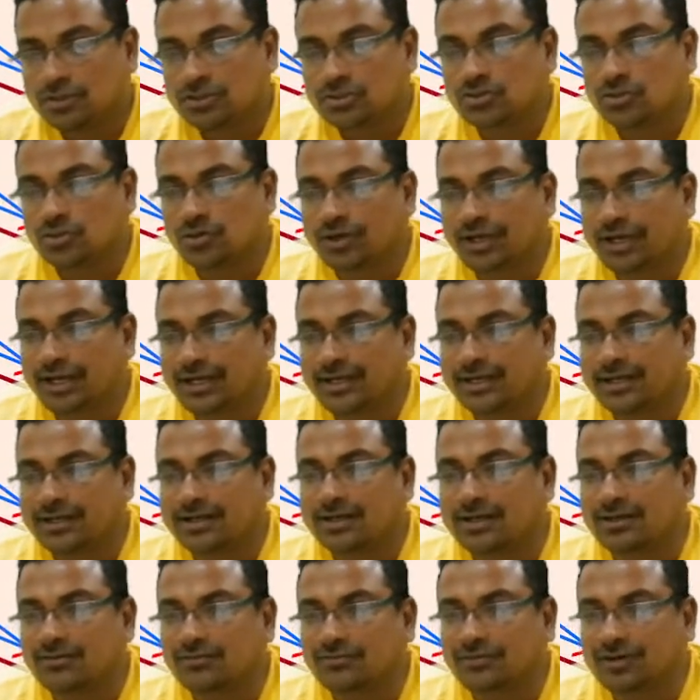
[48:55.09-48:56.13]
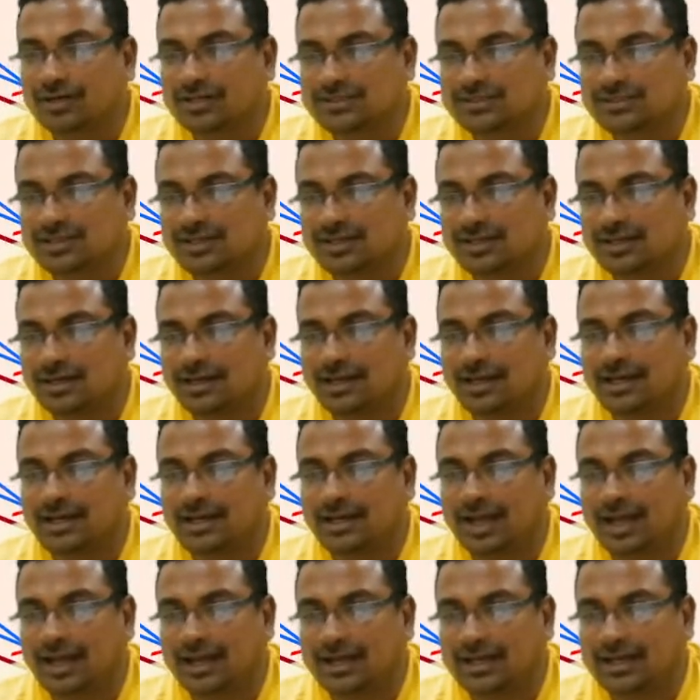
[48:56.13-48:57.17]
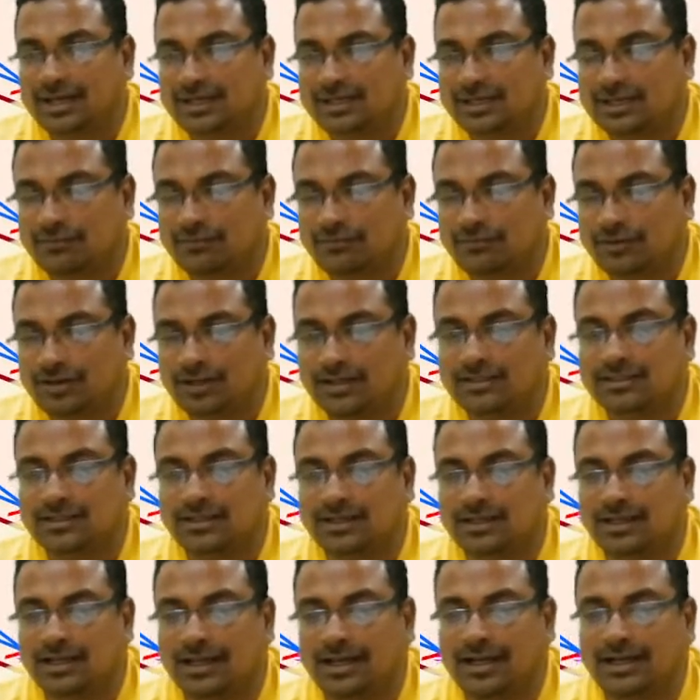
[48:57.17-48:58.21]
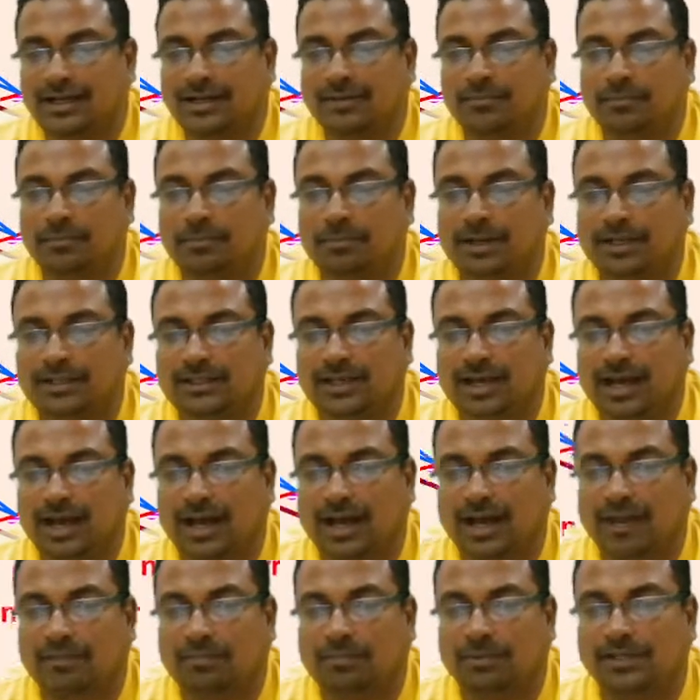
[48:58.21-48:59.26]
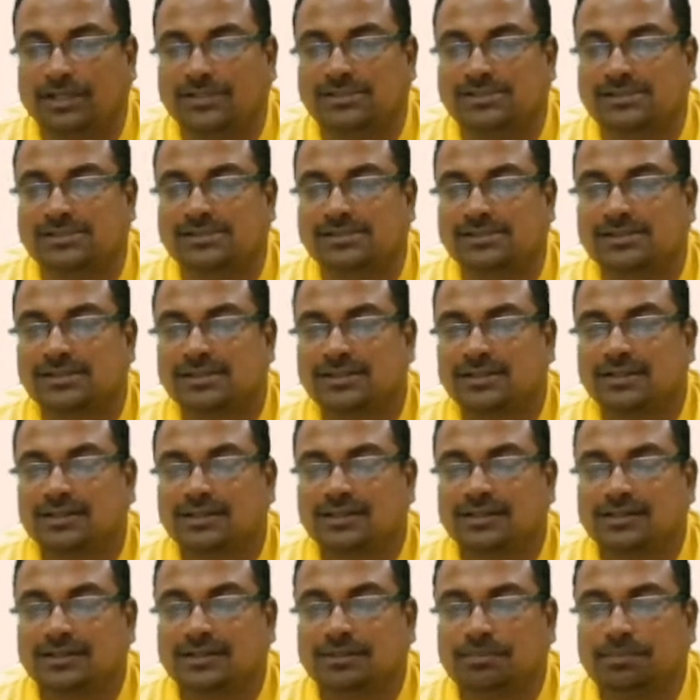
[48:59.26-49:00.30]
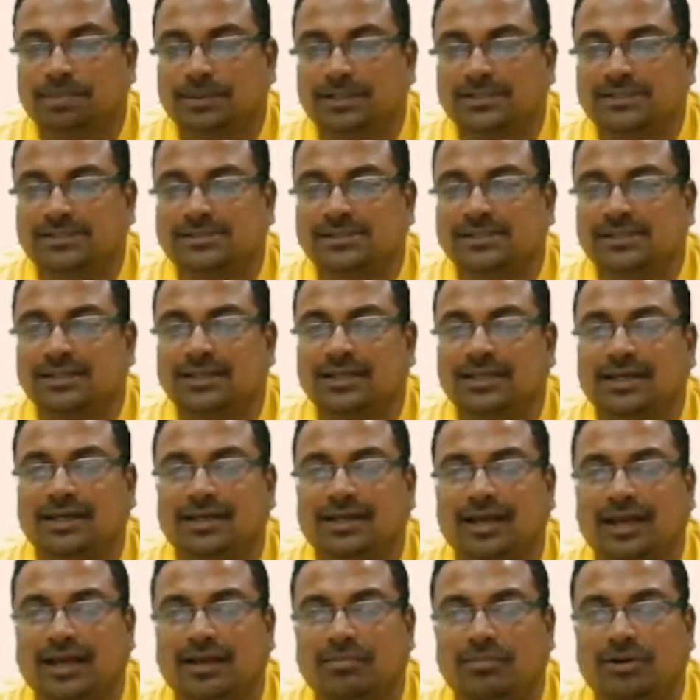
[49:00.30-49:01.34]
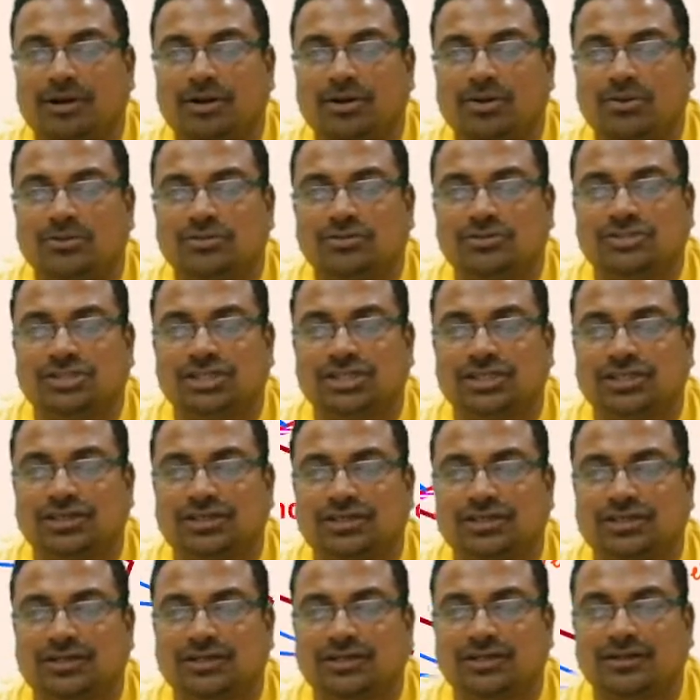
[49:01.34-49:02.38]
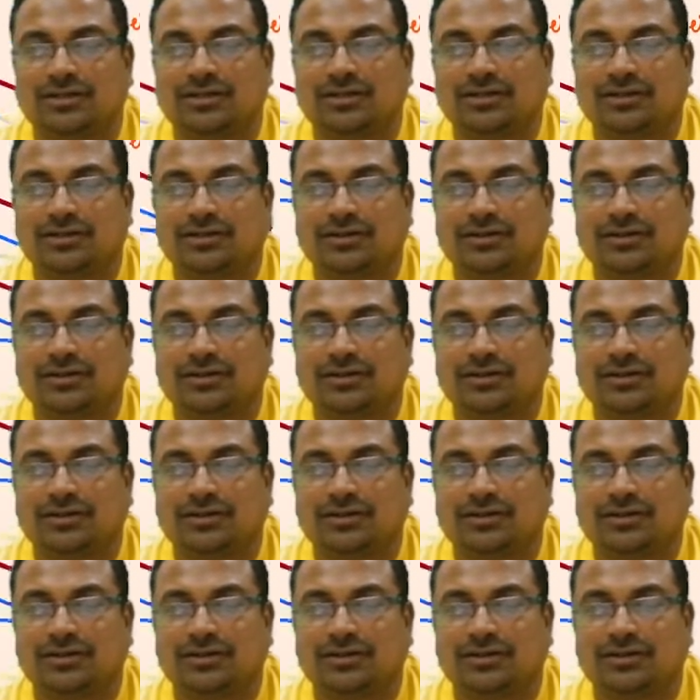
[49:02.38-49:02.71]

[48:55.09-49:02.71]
So it converts the light and it reflects the light by the eyepiece. The person can able to see the